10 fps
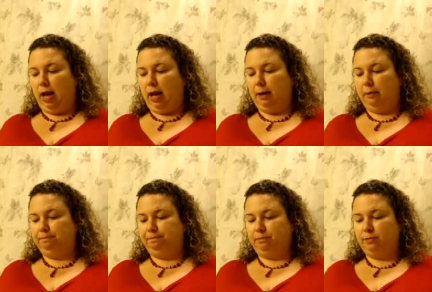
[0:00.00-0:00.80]

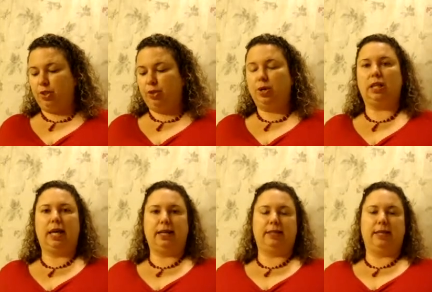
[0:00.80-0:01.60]
Do you
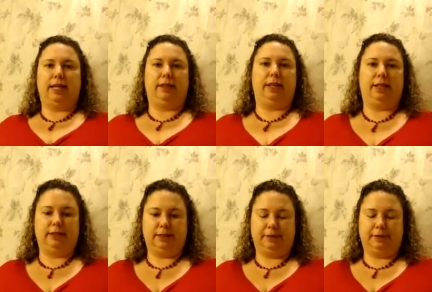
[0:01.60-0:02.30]
collect anything?